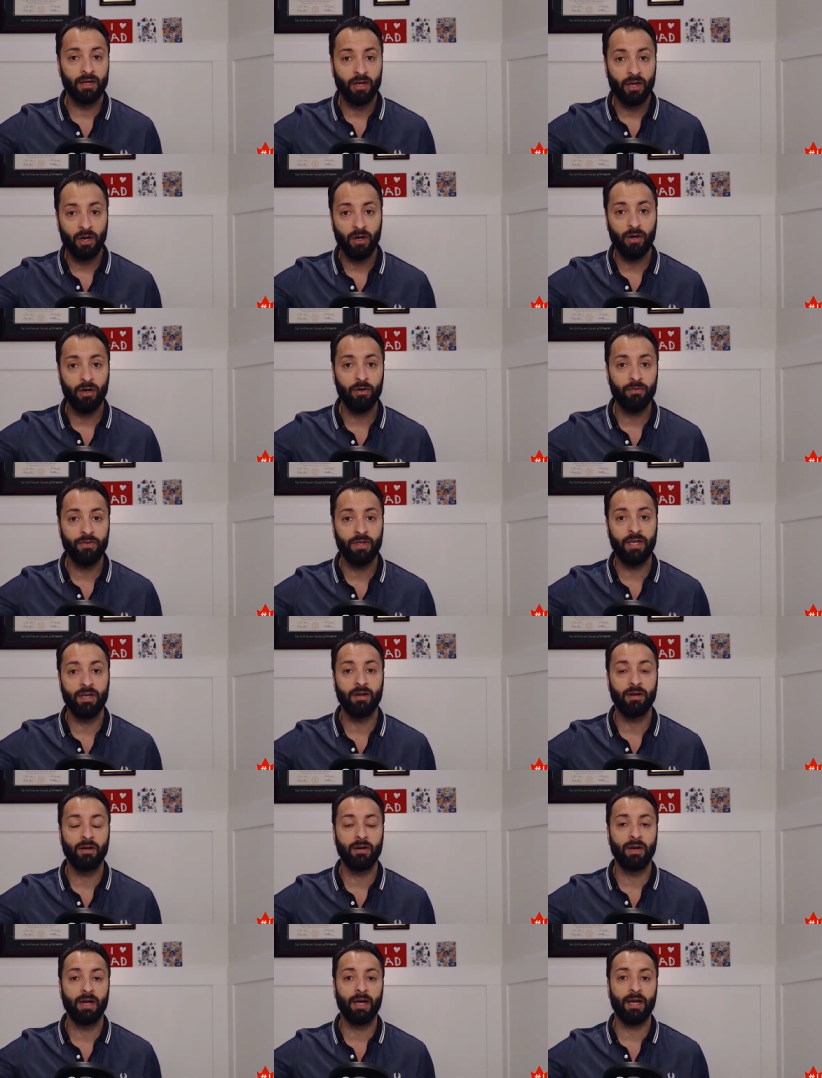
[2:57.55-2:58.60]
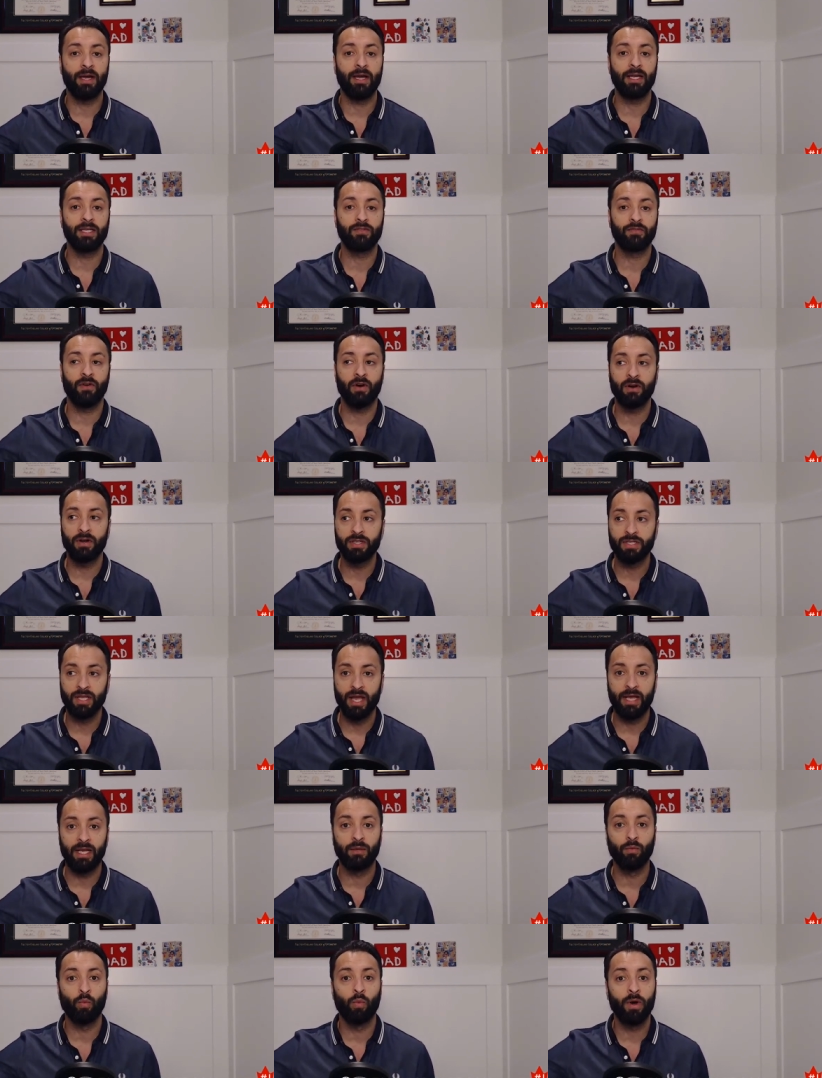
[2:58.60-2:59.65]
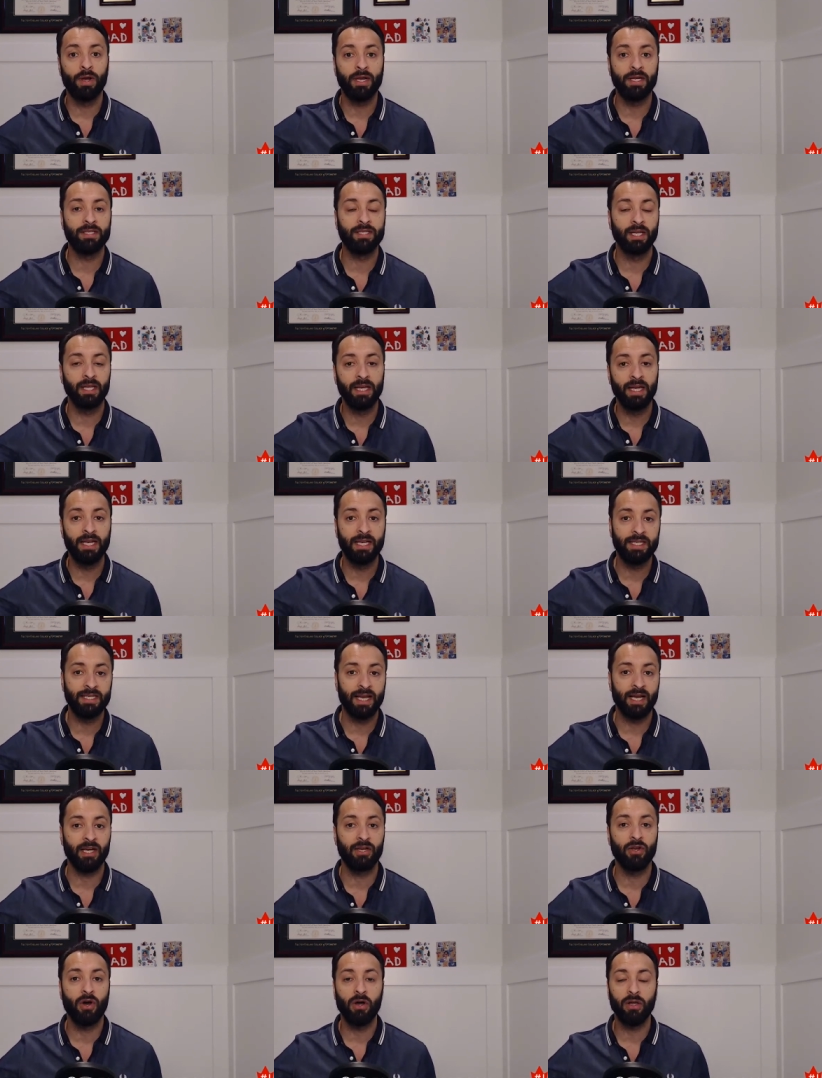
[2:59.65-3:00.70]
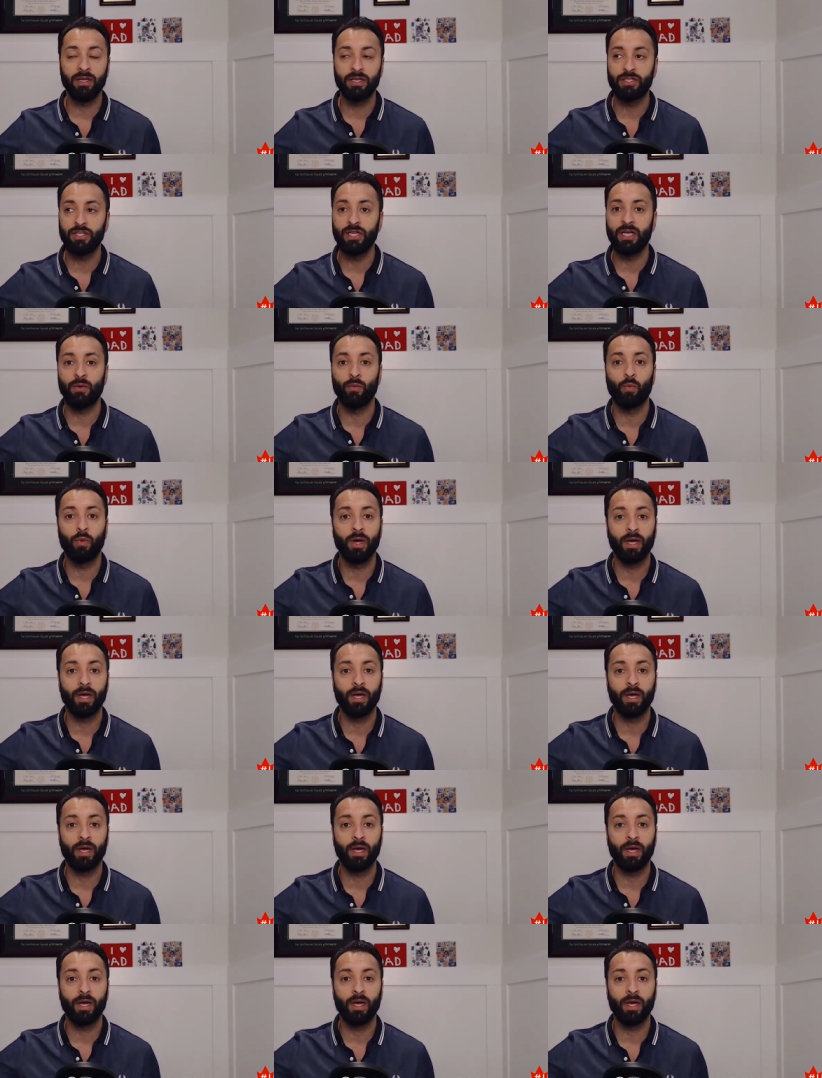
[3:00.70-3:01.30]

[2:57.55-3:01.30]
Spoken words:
curve here, as far as like what is the leading technology and